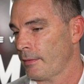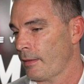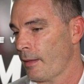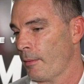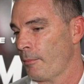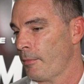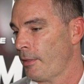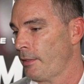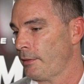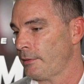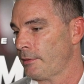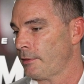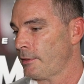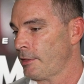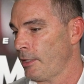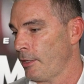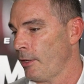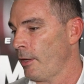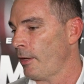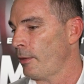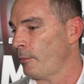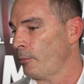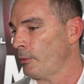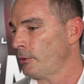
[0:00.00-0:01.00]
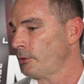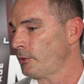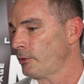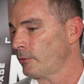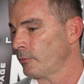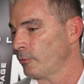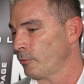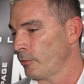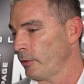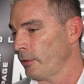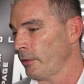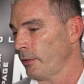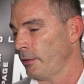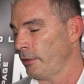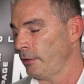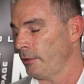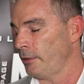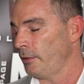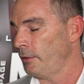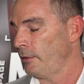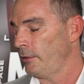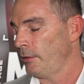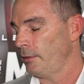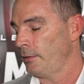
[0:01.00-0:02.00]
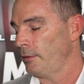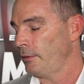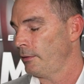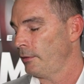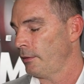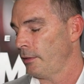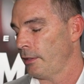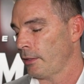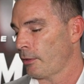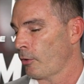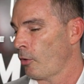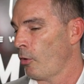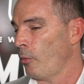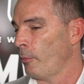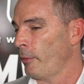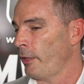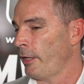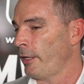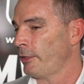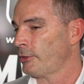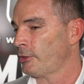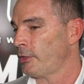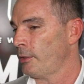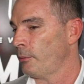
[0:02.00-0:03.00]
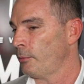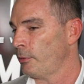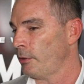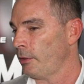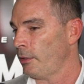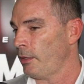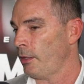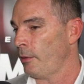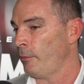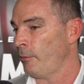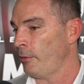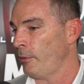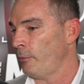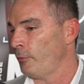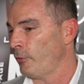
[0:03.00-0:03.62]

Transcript: I mean, tonight was really a culmination. It, it, it,